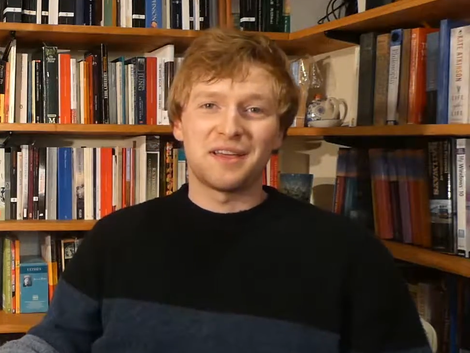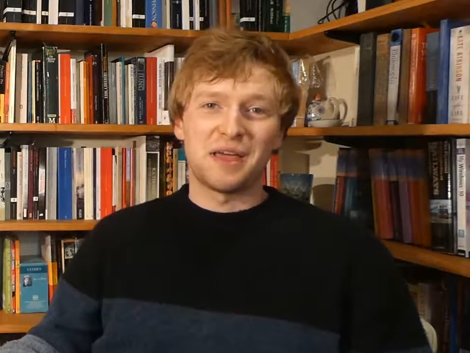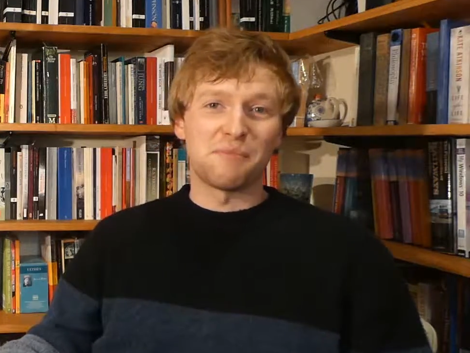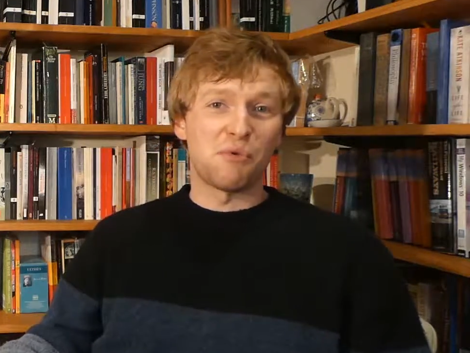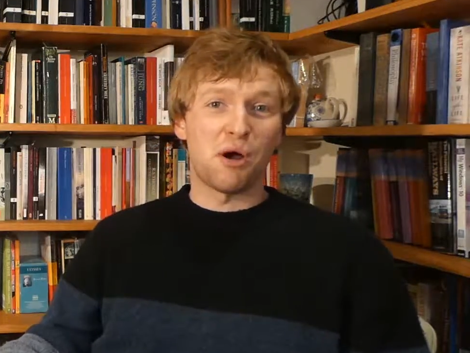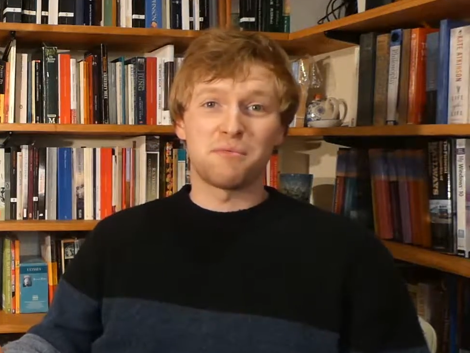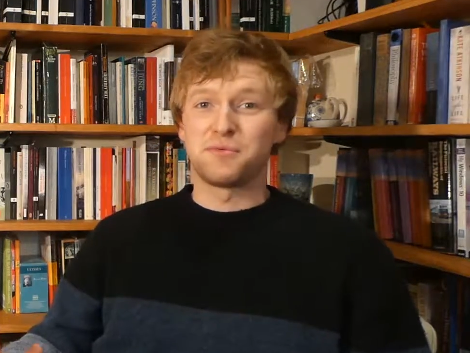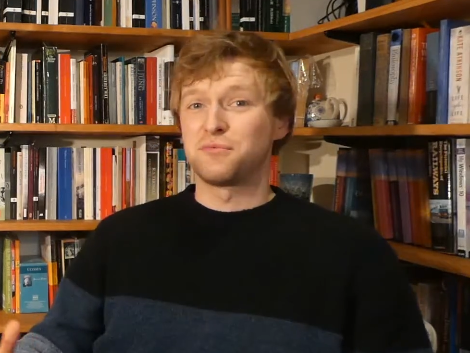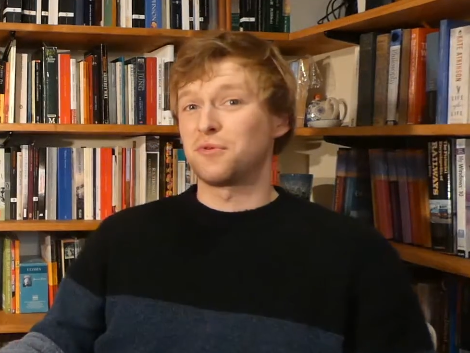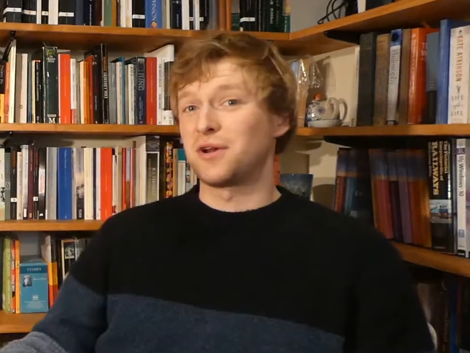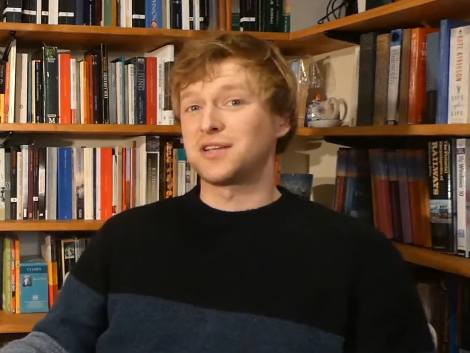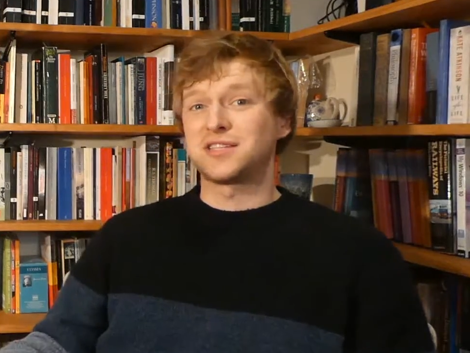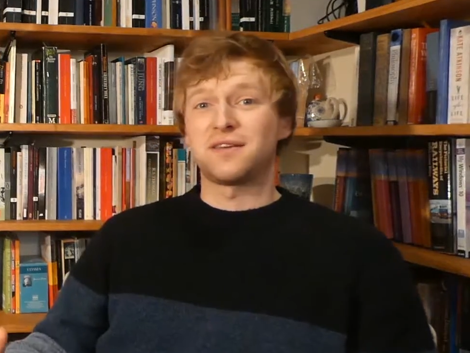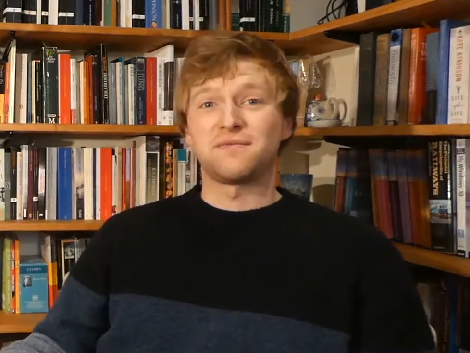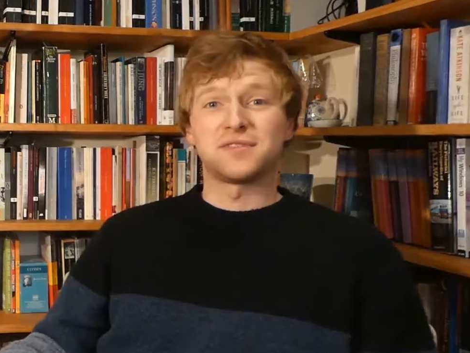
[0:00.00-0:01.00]
It might be more
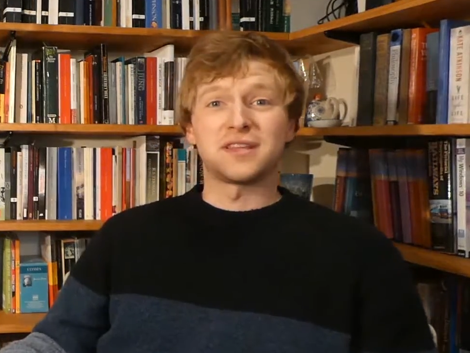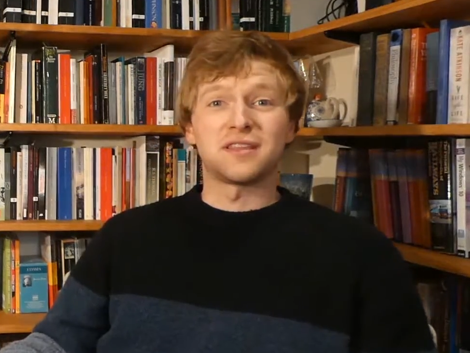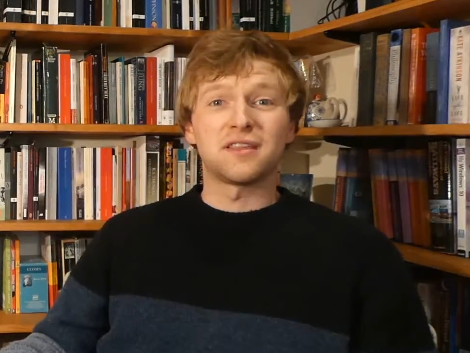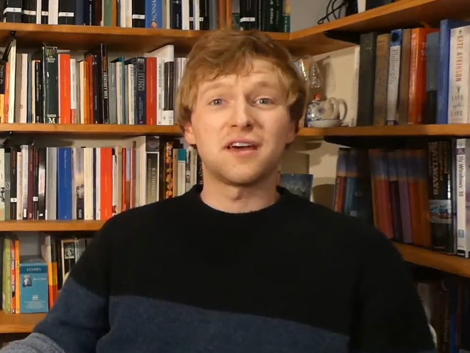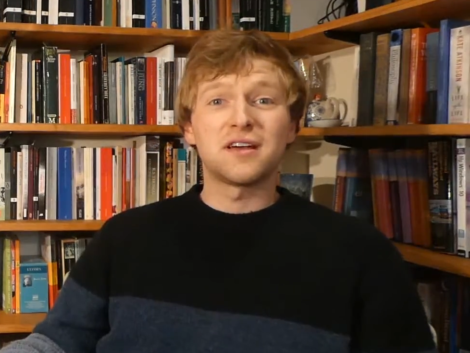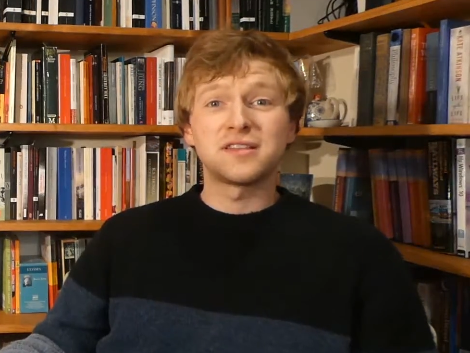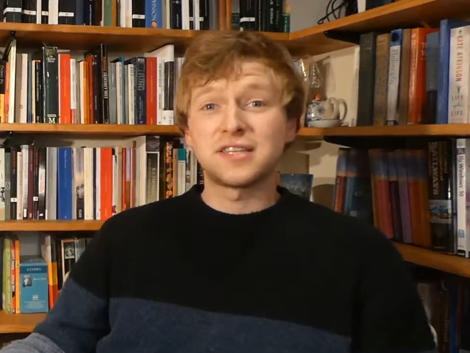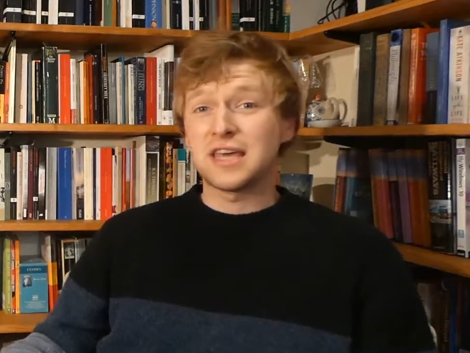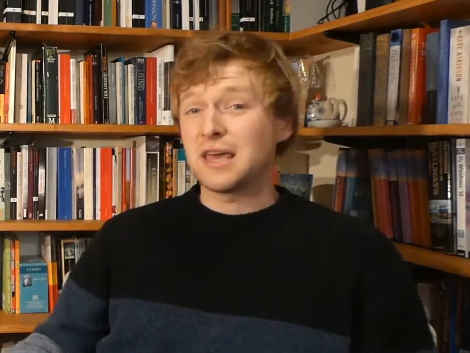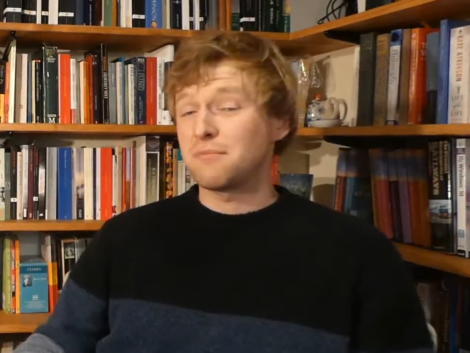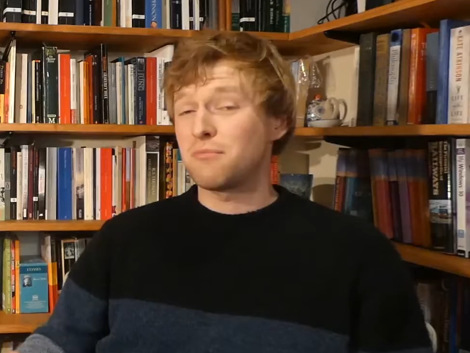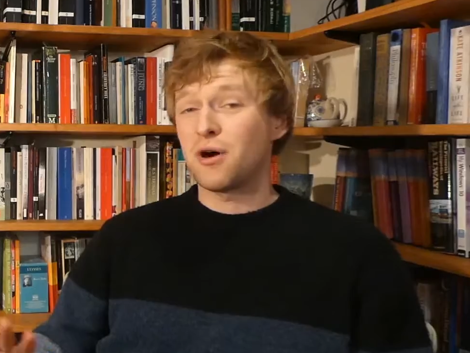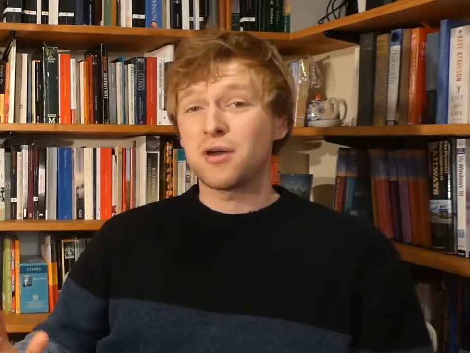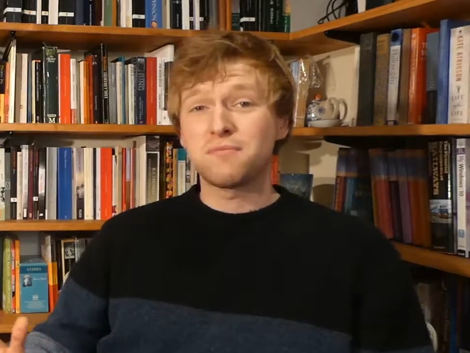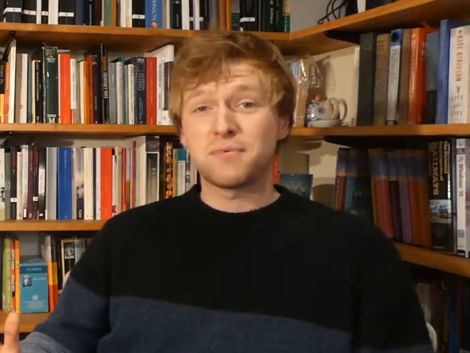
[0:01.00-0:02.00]
like 70-30, it
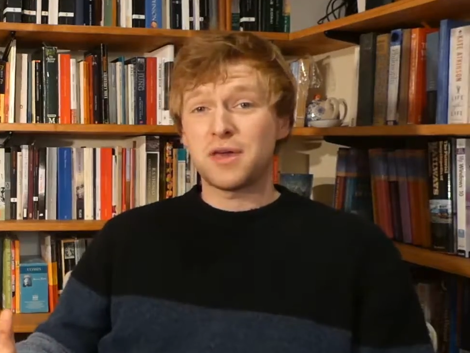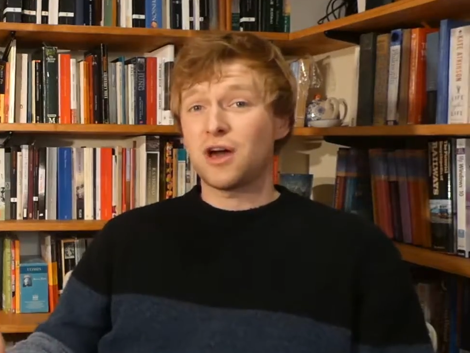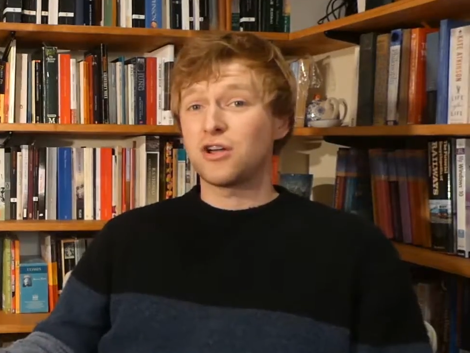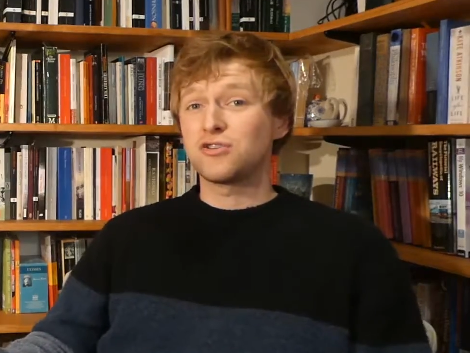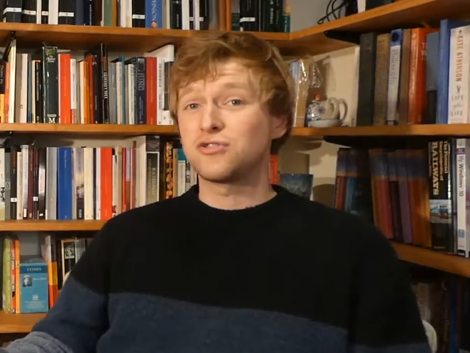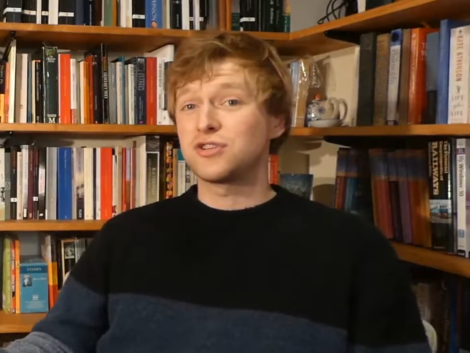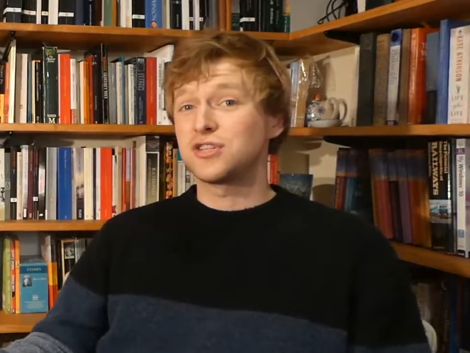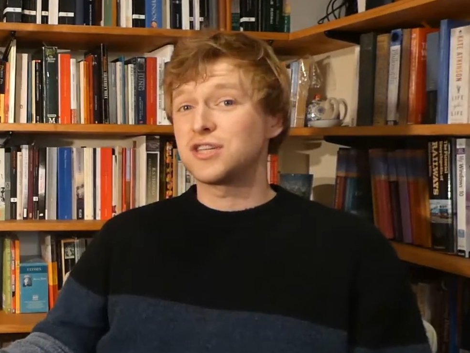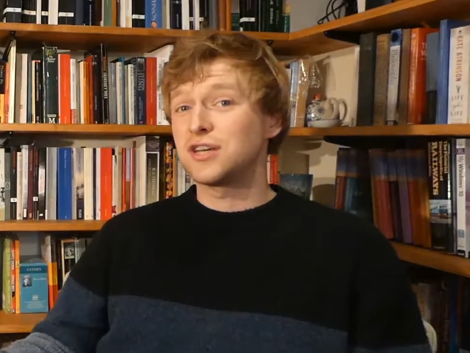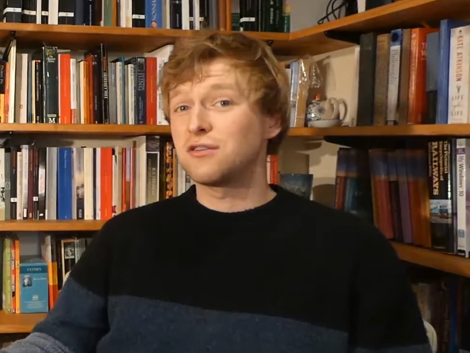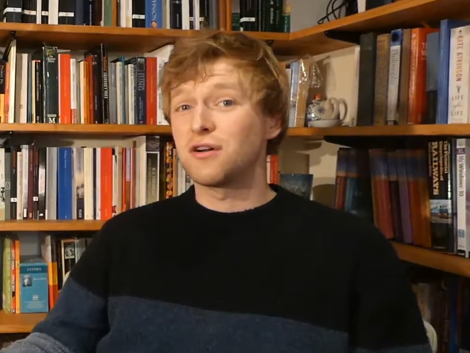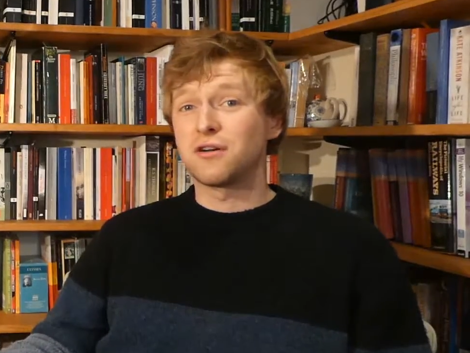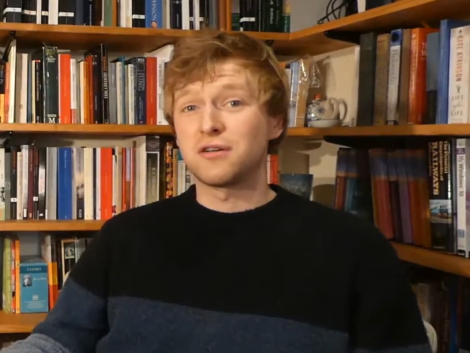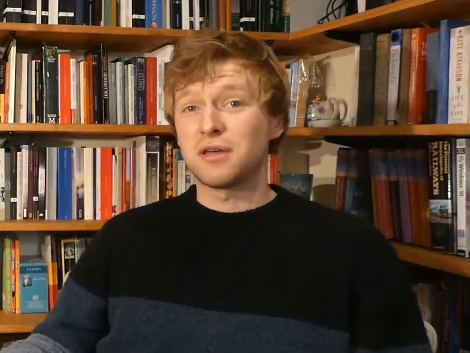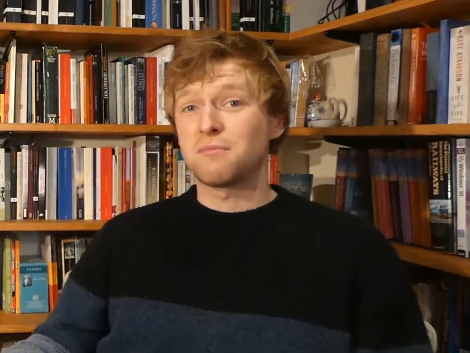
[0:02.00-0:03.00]
might be 100-0,